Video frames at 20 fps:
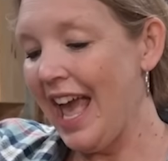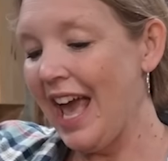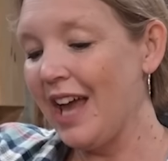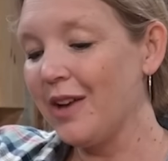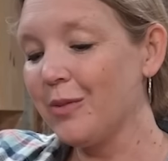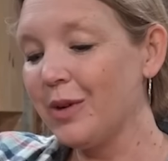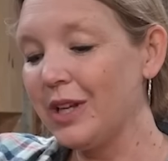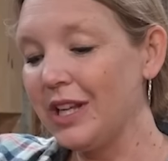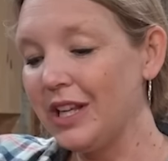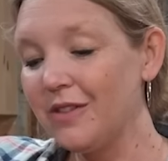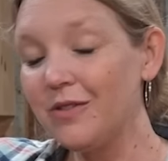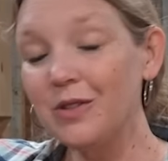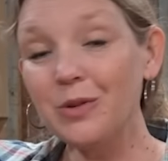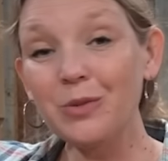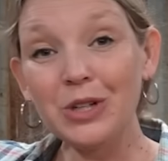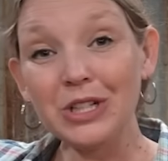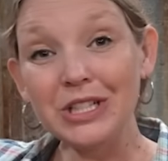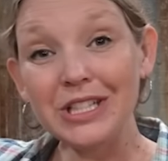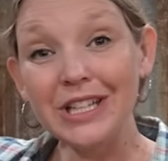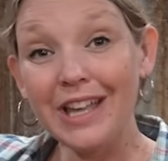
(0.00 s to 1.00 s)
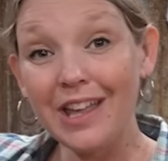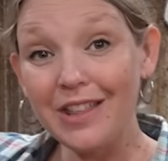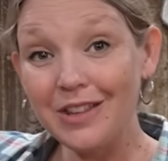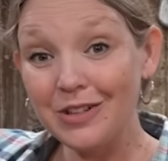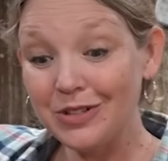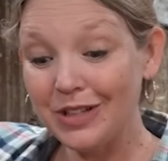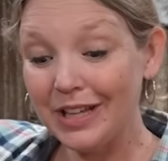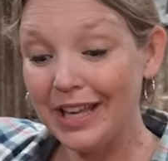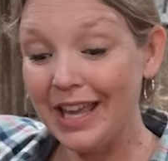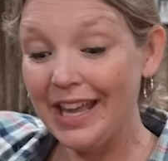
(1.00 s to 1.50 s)
And we even work
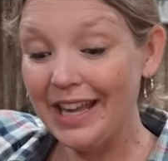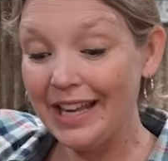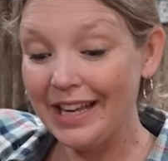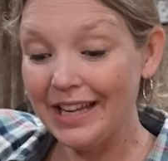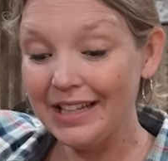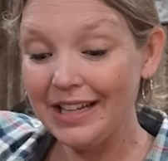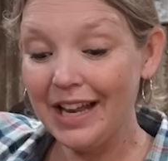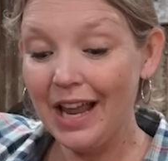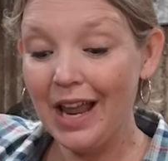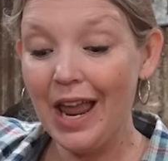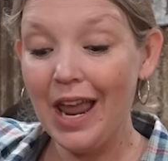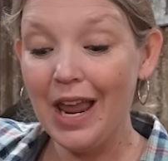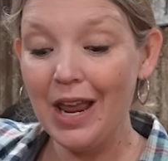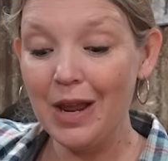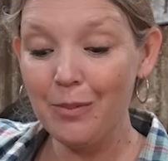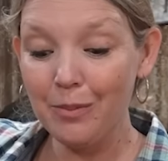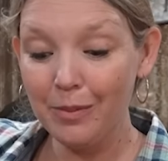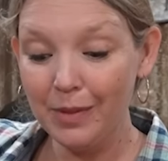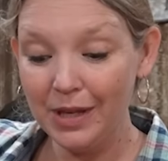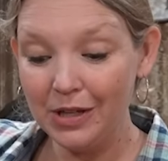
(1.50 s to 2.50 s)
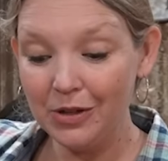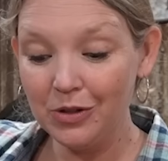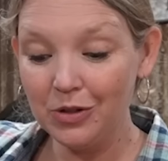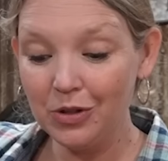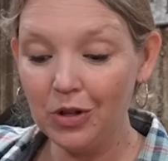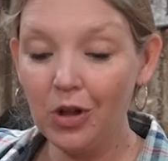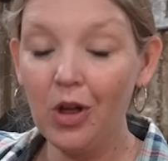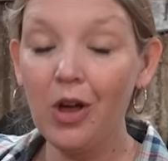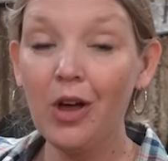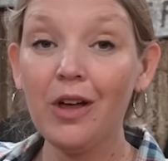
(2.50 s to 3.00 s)
together to can a
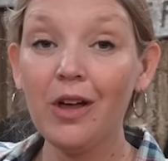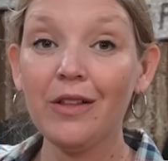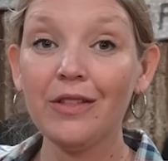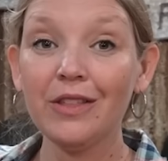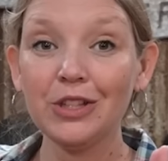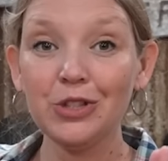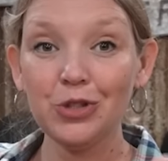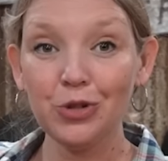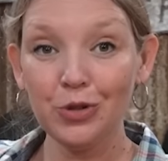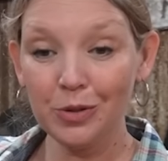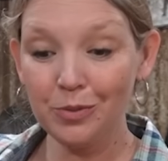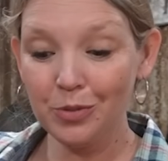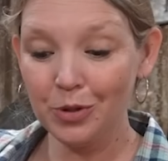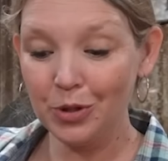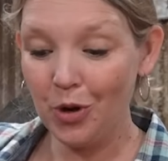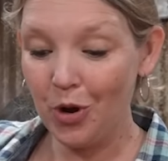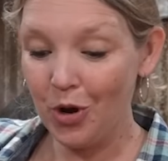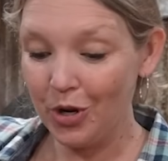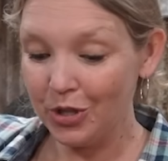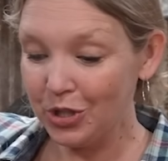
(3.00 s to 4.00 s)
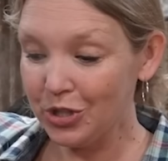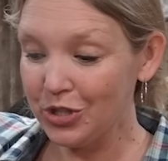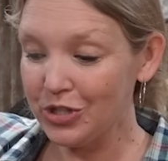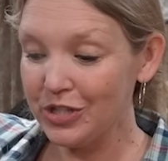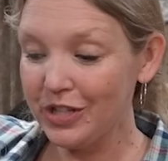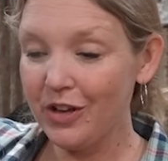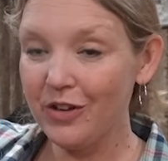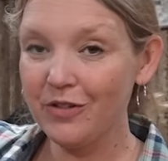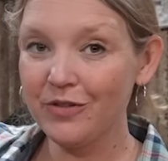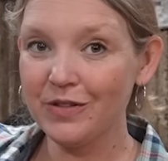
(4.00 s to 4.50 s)
meal that you can put on
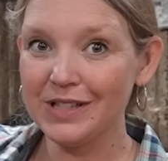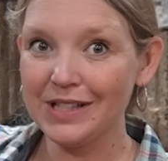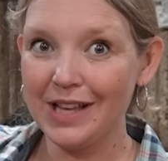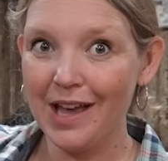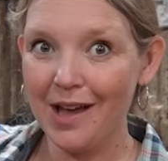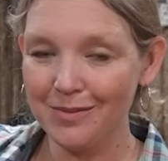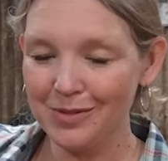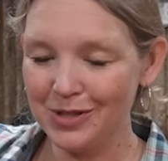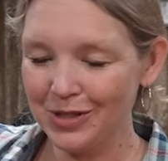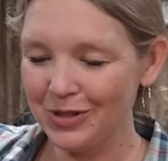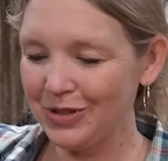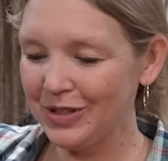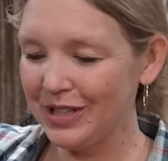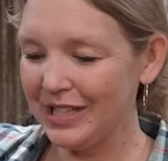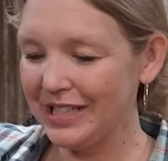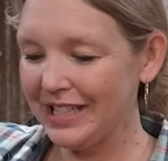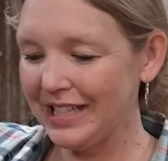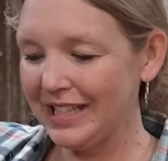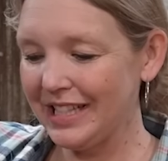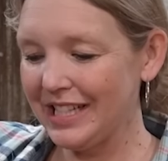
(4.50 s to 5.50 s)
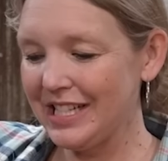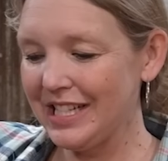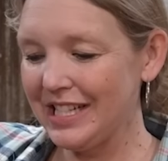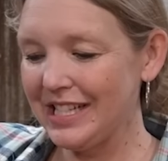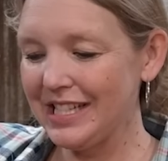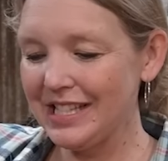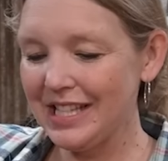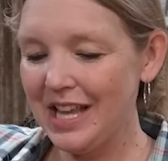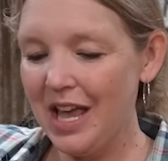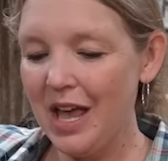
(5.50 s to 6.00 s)
yourself. It's absolutely
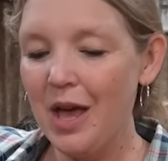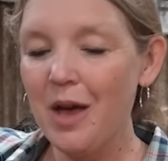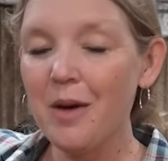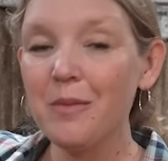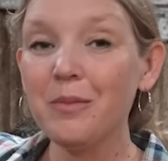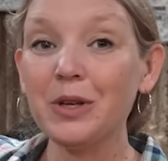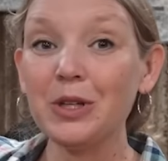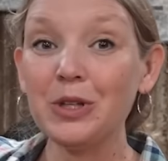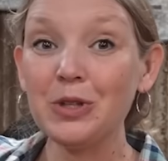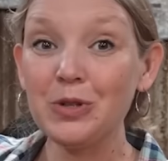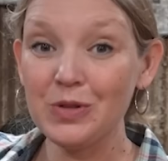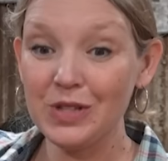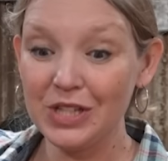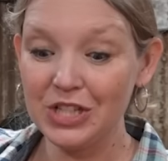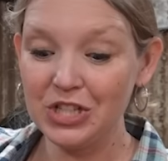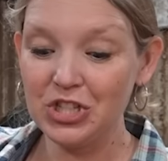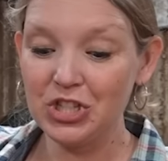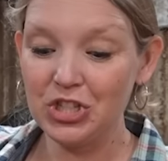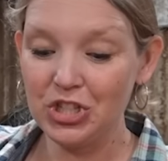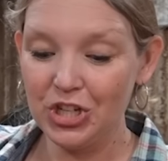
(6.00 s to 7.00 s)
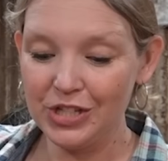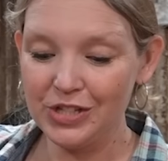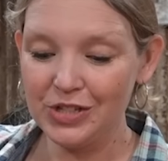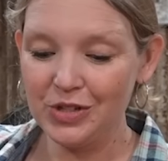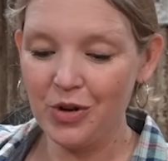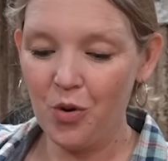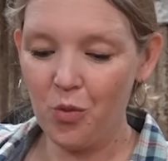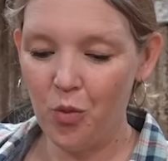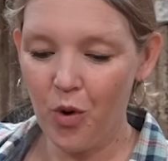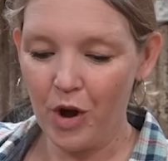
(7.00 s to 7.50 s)
delicious, but using just
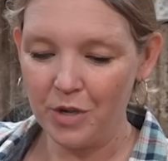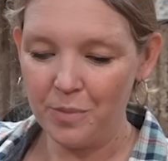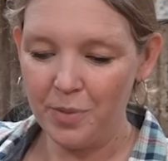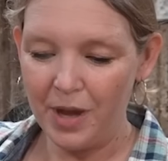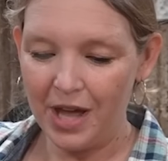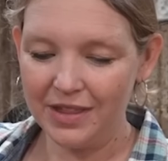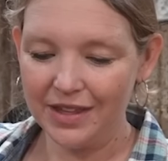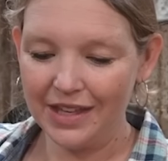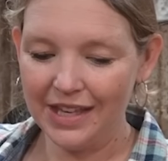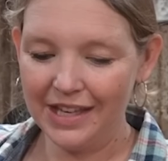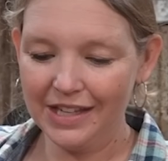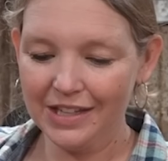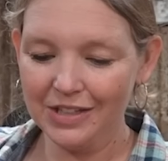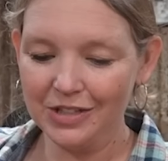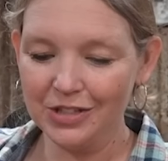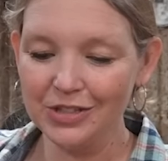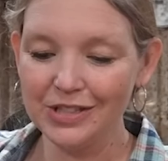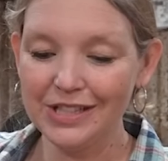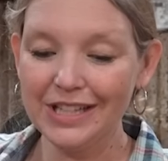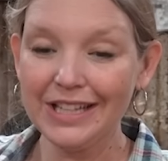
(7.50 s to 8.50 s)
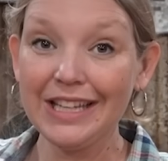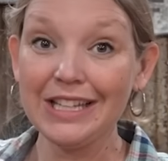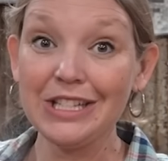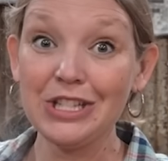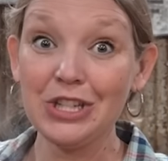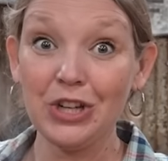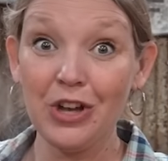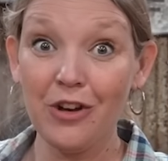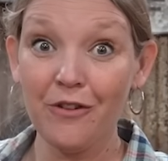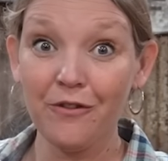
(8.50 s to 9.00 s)
a water bath canner to
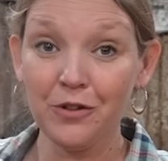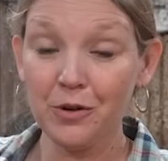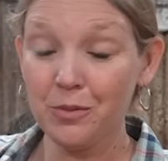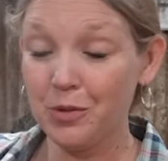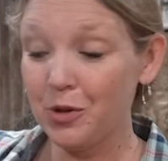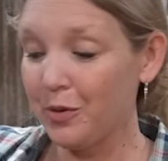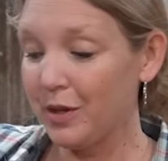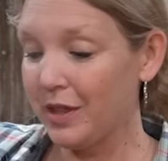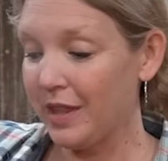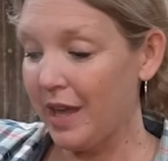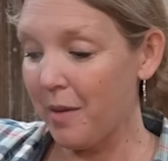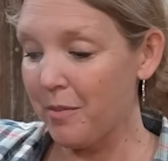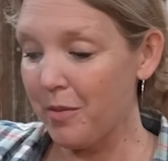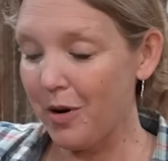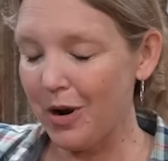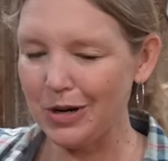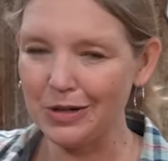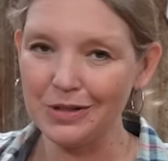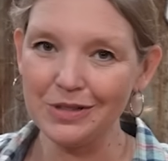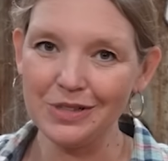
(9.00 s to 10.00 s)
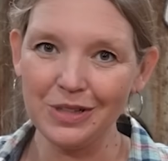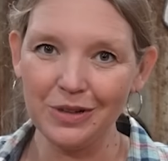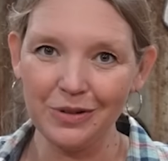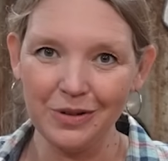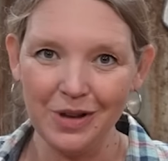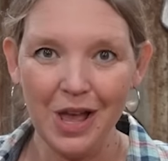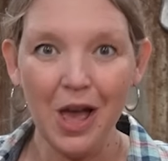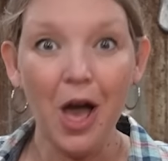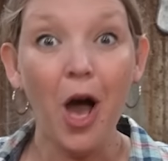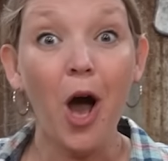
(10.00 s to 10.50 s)
get you comfortable with that part. So
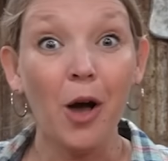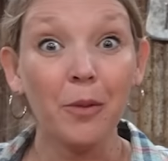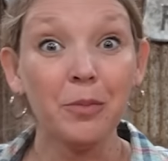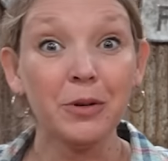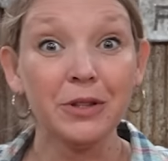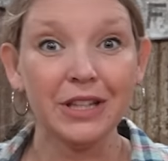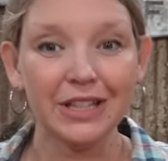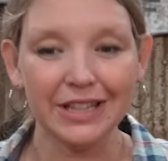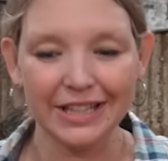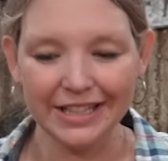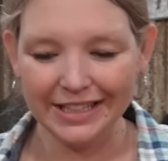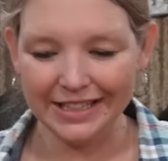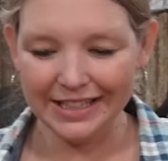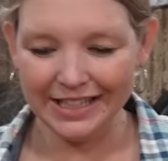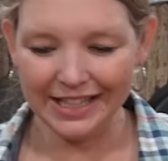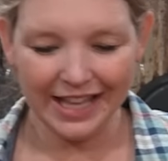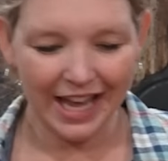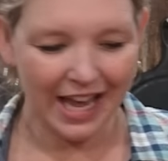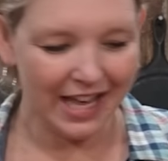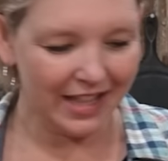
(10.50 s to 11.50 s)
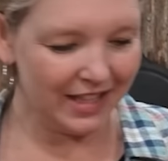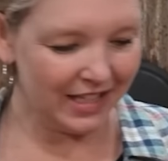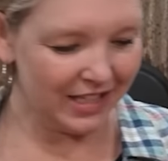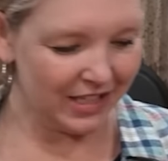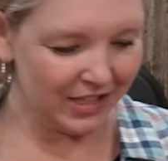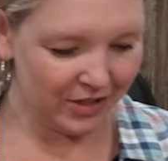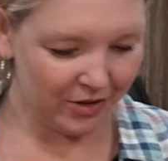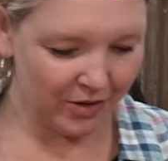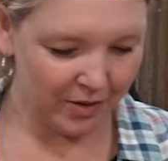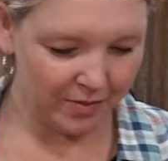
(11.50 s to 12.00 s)
I'll put the link to that in the
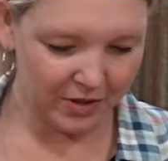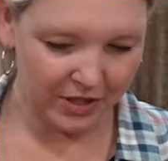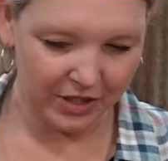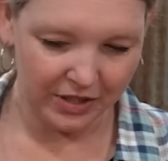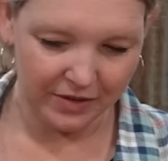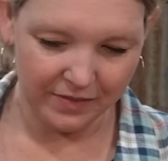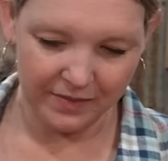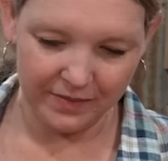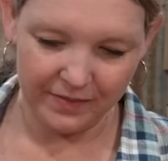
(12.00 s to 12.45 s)
description.